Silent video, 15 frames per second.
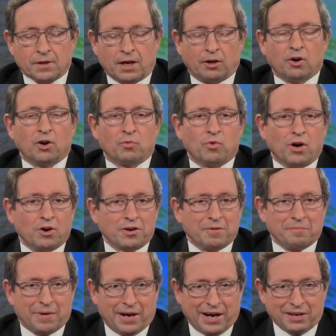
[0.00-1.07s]
Hello and
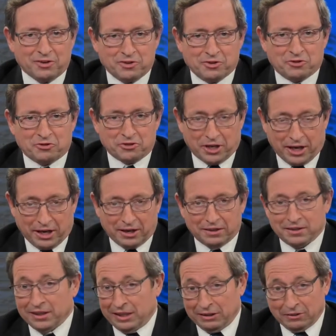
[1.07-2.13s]
welcome back to
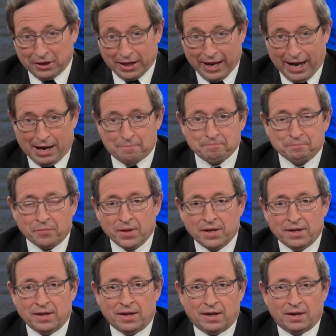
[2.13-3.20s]
Stand in the Gap.
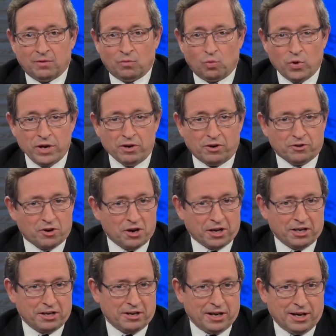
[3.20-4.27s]
We are
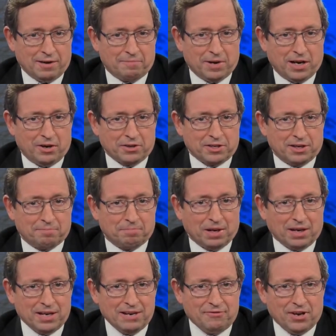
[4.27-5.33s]
talking today about uh,
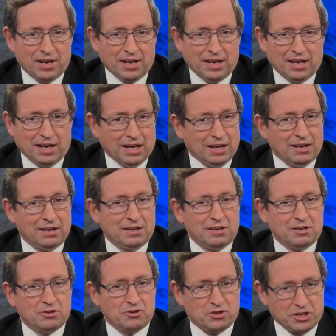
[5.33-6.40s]
believing
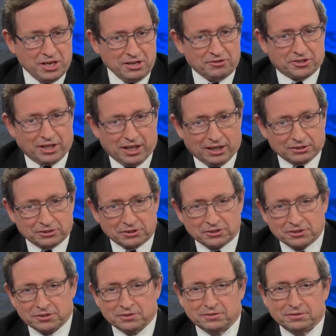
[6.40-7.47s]
in
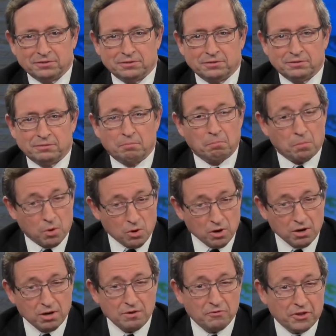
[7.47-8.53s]
Jesus
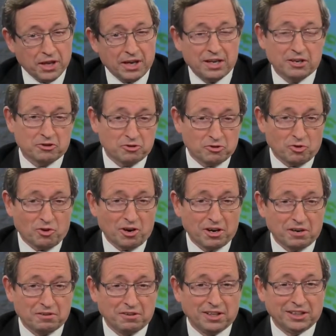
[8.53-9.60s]
more than
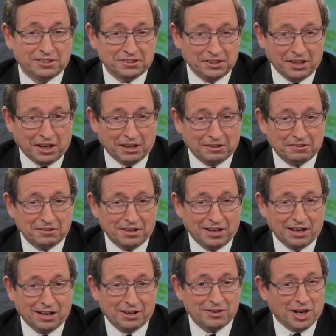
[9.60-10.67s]
historical assent.
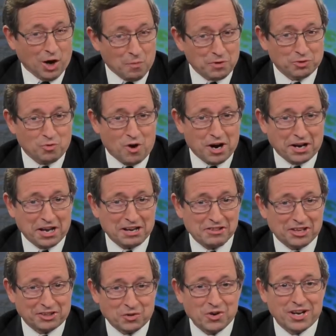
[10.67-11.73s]
And to help us walk
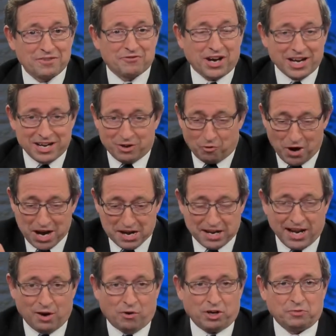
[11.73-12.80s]
into this, I want to invite in right
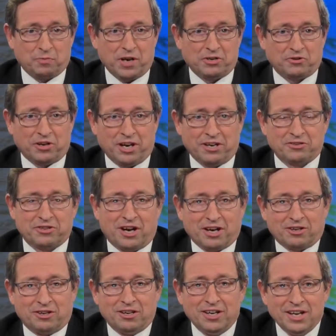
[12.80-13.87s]
now our special guest,
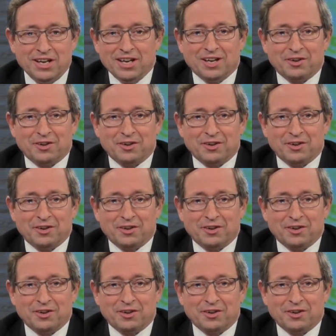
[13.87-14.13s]
Dr.